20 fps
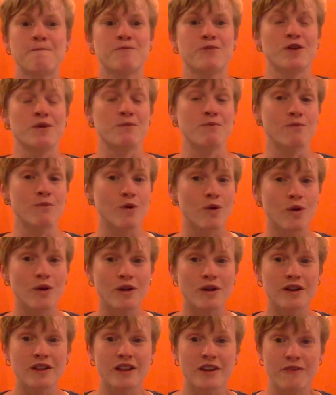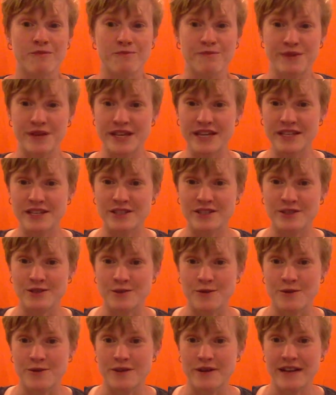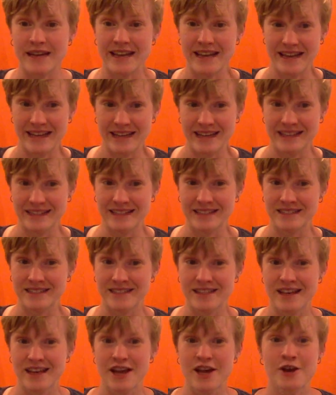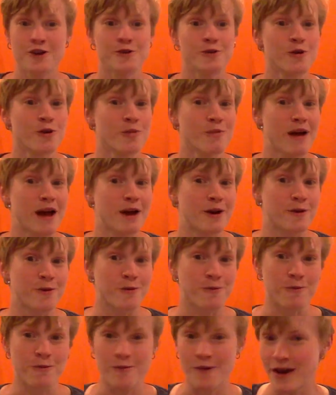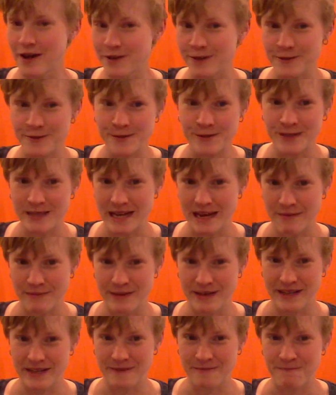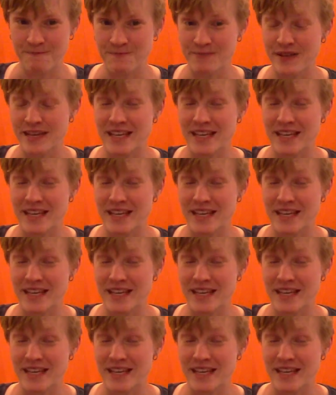The moral of Pete's story is, no matter what you step in,